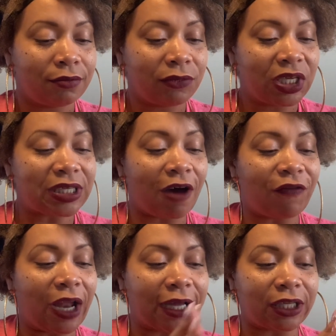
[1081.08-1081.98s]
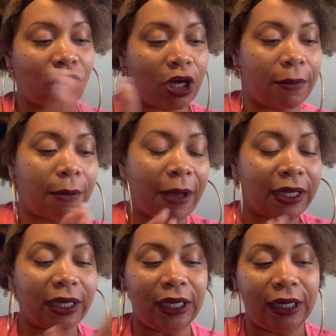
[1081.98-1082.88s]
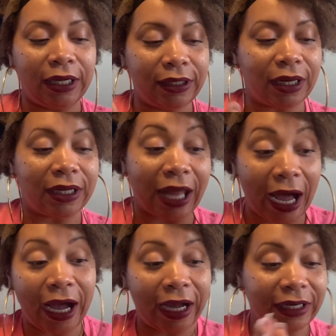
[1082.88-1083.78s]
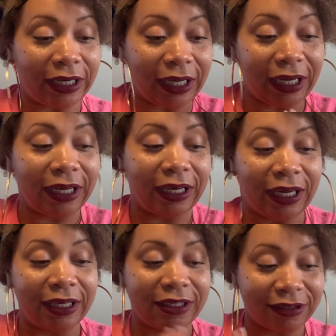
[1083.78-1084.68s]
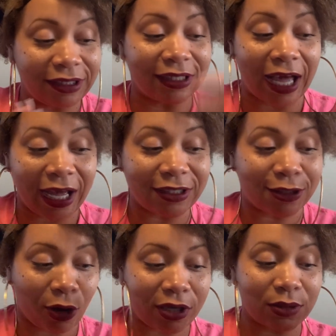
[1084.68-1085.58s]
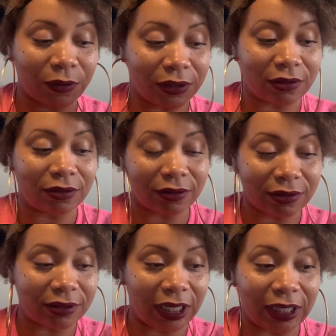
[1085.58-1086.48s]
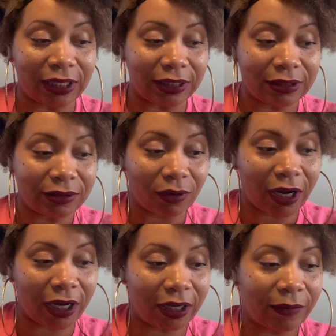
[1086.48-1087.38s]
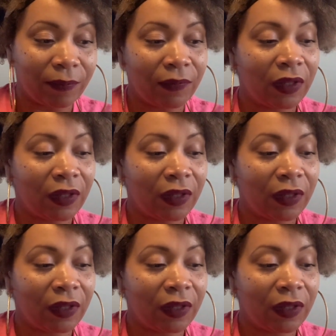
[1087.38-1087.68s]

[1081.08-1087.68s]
Because I feel like they're coming back in 9 in. In 9 starts with N, right?